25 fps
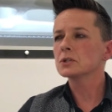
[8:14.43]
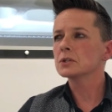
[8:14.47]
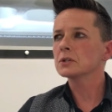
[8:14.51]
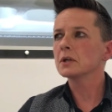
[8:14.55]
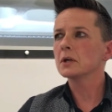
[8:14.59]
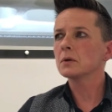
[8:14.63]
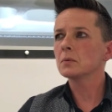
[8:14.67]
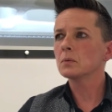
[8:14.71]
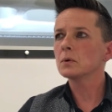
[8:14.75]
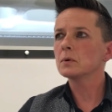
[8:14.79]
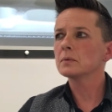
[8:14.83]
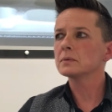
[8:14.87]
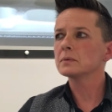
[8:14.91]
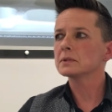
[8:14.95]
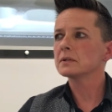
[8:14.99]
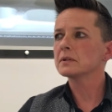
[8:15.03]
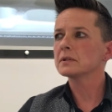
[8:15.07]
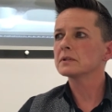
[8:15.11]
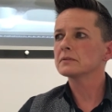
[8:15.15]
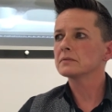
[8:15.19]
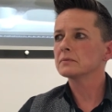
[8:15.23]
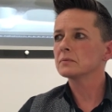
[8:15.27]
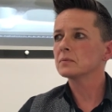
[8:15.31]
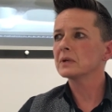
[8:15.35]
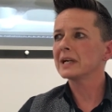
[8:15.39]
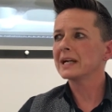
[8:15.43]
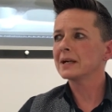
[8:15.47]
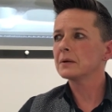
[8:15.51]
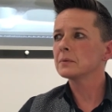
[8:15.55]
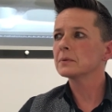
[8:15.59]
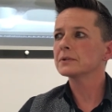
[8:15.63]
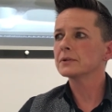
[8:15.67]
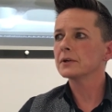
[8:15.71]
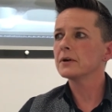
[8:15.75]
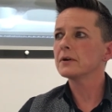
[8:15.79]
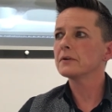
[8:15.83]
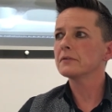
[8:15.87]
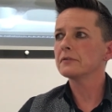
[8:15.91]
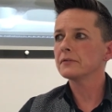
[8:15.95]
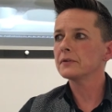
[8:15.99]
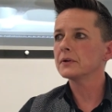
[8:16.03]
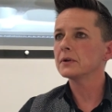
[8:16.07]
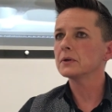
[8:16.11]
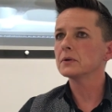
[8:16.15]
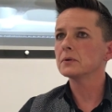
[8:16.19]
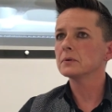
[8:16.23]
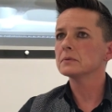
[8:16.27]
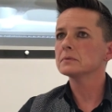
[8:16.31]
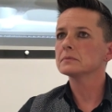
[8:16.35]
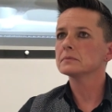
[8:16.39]
you know, what would I, how would I
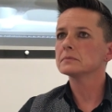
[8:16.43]
feel,